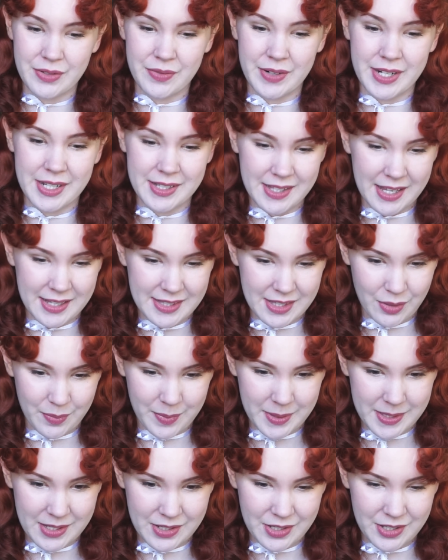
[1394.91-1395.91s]
to reassess their
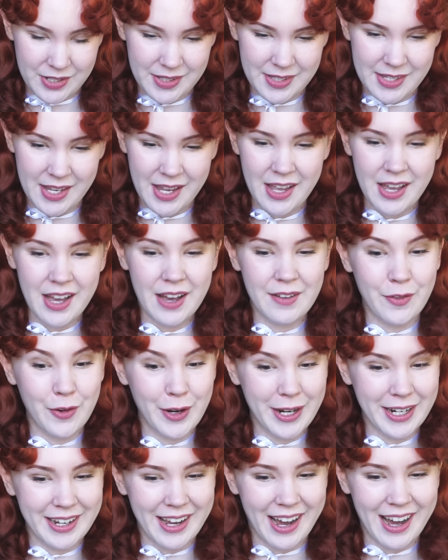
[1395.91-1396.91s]
positions. Avoiding